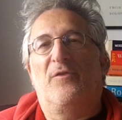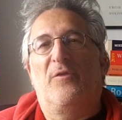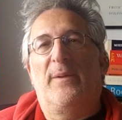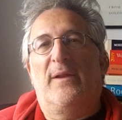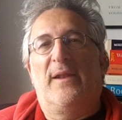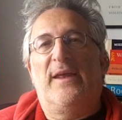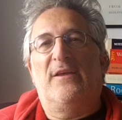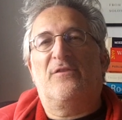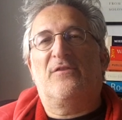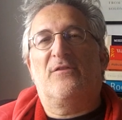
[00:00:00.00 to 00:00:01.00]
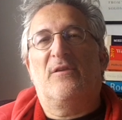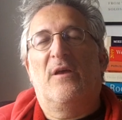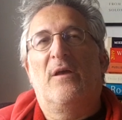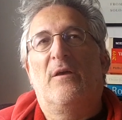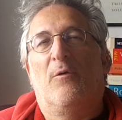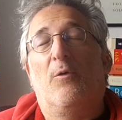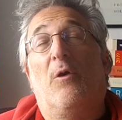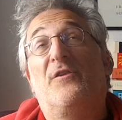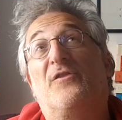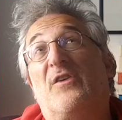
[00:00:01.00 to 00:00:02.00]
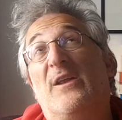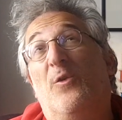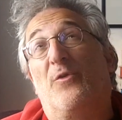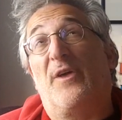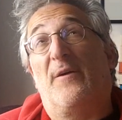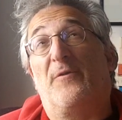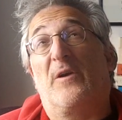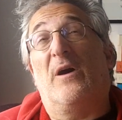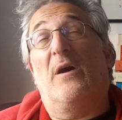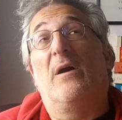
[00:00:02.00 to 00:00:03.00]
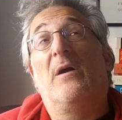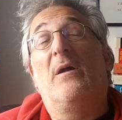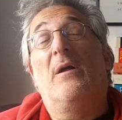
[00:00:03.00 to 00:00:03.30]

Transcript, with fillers: through the Middle East, or I should say North Africa,